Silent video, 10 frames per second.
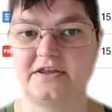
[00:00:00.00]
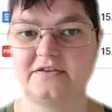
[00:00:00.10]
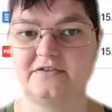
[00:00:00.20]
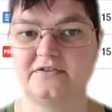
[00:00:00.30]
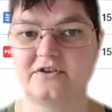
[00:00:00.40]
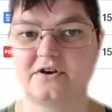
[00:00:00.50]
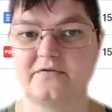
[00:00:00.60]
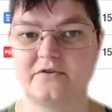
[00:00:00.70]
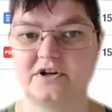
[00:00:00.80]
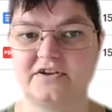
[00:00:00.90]
I think this is the
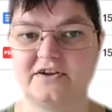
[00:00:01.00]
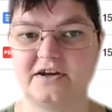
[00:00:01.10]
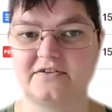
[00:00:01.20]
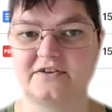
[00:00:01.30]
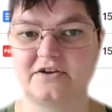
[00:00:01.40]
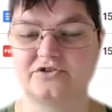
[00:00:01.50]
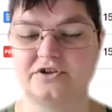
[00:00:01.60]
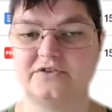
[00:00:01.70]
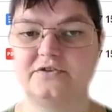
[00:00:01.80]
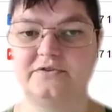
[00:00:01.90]
convert to text
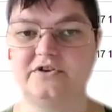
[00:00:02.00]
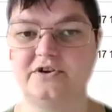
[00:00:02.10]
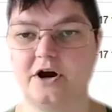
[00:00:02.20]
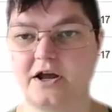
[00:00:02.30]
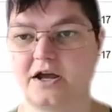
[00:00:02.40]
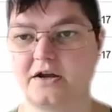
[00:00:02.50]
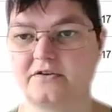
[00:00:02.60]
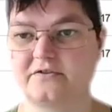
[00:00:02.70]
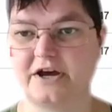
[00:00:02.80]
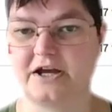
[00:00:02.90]
actually. So it's a
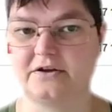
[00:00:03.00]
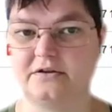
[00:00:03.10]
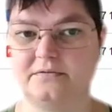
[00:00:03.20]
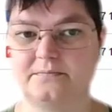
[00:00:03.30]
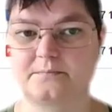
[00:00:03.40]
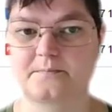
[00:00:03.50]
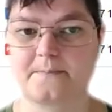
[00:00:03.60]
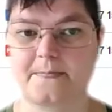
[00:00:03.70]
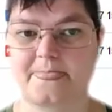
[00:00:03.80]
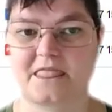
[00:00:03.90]
docx file
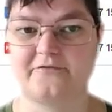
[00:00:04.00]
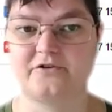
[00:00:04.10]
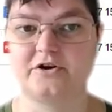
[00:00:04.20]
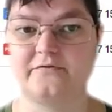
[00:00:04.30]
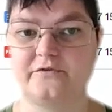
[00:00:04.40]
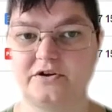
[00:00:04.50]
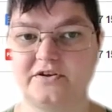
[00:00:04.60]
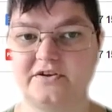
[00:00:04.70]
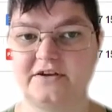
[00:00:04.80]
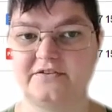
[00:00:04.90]
for convert
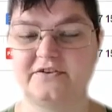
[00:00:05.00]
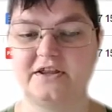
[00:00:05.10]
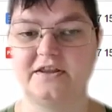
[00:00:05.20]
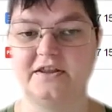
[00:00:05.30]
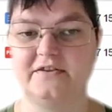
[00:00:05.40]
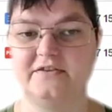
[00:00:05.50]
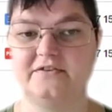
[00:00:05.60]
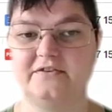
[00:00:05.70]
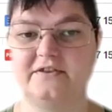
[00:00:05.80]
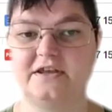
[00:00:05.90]
to text, and then
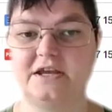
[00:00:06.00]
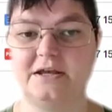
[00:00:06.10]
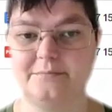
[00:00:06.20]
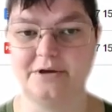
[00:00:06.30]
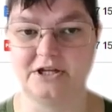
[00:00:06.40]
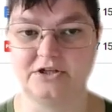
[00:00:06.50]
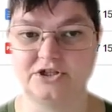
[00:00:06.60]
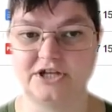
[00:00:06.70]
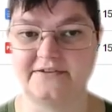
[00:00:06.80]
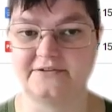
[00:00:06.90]
this is the
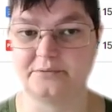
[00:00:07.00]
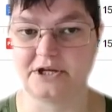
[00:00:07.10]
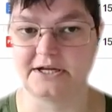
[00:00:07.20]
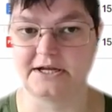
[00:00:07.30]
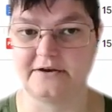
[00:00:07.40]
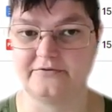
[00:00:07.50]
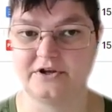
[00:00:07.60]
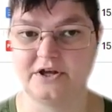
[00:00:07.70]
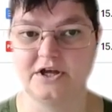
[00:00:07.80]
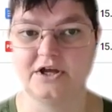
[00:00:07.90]
image as a PDF.